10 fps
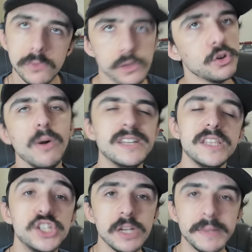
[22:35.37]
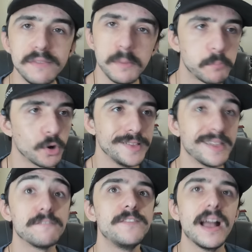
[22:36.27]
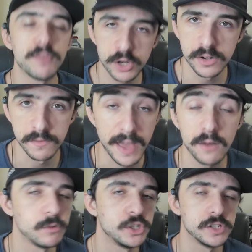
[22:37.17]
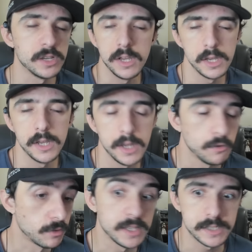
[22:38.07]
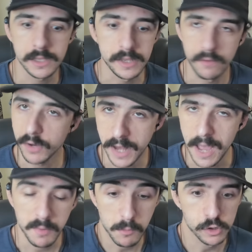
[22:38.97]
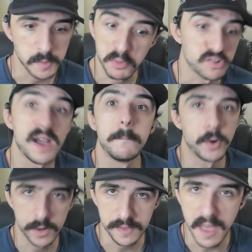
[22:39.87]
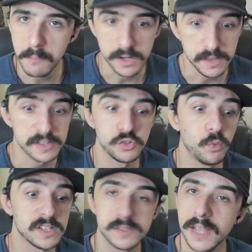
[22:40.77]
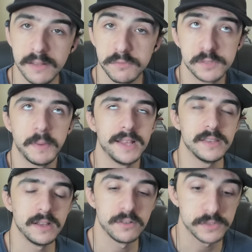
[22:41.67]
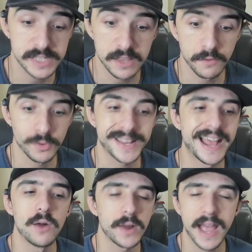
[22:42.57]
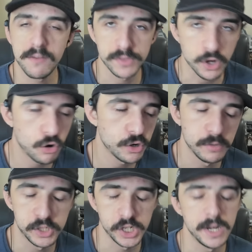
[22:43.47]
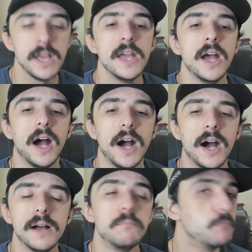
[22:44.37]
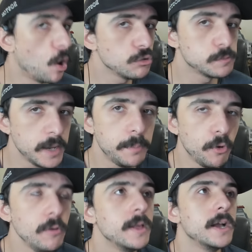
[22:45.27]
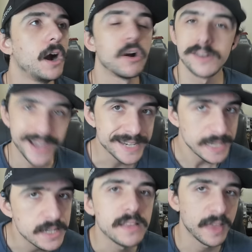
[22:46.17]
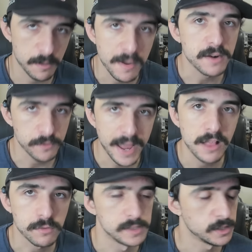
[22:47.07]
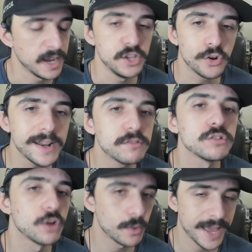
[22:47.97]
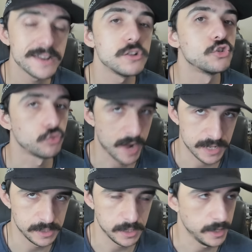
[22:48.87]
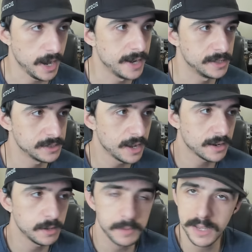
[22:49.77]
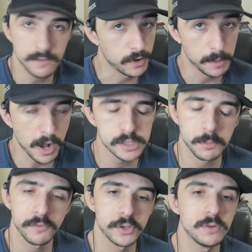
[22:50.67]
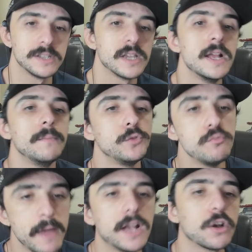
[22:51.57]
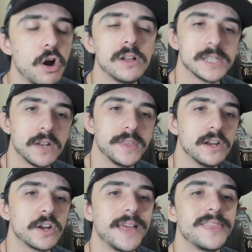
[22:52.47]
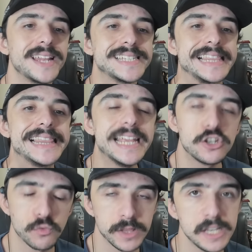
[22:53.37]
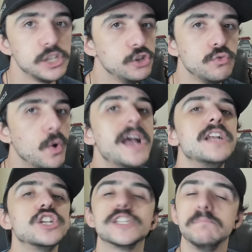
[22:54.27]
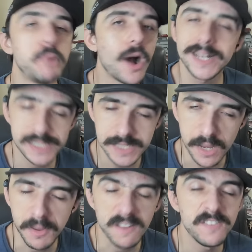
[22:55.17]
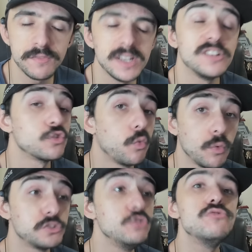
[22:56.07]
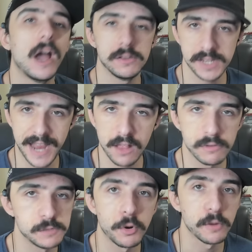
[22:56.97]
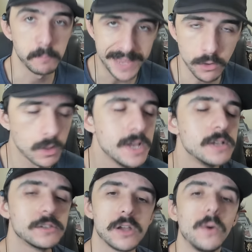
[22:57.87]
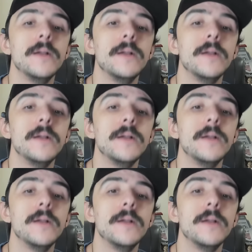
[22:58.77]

going to the gym and even burning like 500 of that, which is realistically never going to happen. Most people are not burning that money unless you want to stand span there stand there for like an hour and a half on the cardio machine. Uh, most people are not eating that amount of calories, okay? You're gonna have to lower that drastically, and it's not gonna be very possible for you because you make content on the internet that is literally you just body slamming 15, 2,000 calories per meal. So